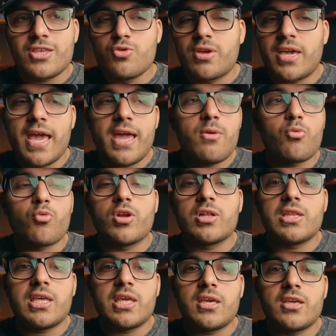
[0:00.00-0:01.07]
you can't
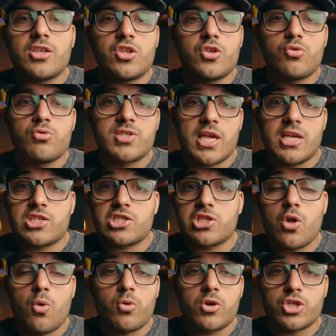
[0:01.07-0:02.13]
really use a
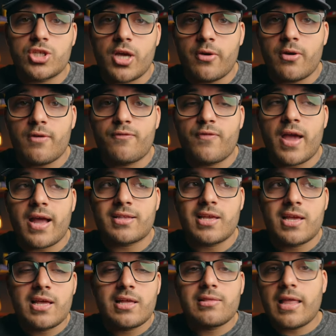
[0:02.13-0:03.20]
slower shutter effect,
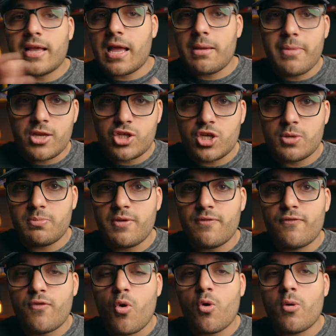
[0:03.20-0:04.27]
like I mentioned
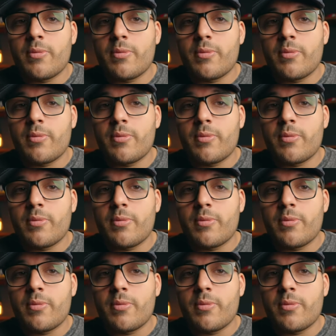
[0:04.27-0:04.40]
before,